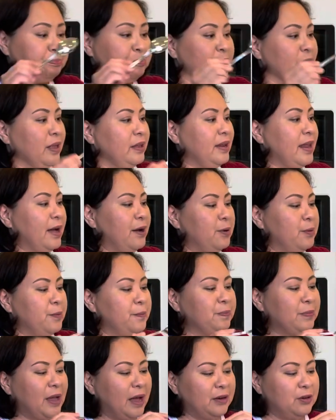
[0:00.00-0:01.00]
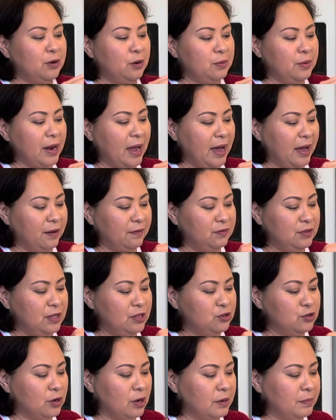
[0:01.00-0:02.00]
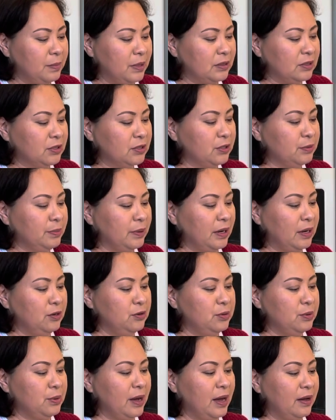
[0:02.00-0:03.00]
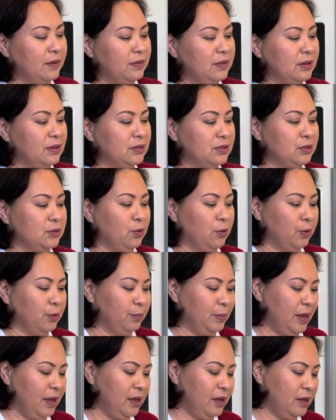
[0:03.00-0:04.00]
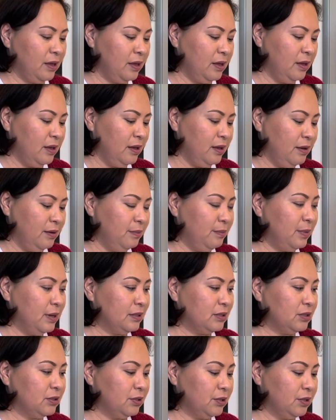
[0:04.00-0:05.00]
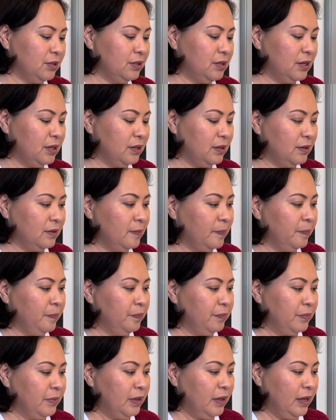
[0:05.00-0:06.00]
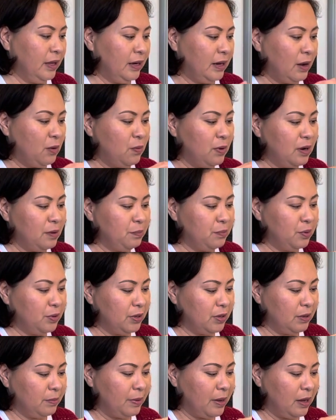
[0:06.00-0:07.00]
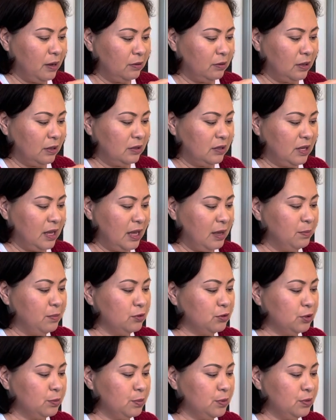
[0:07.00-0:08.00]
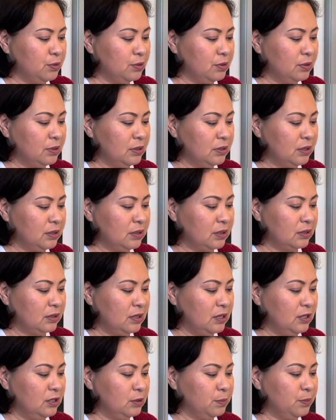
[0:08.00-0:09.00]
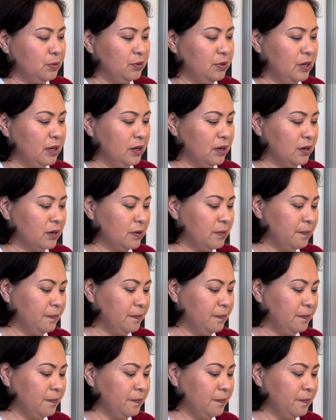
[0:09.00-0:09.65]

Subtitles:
Now, I don't have Dijon mustard, but I do have this gourmet mustard. And I want to put about a tablespoon. So this is a teaspoon here.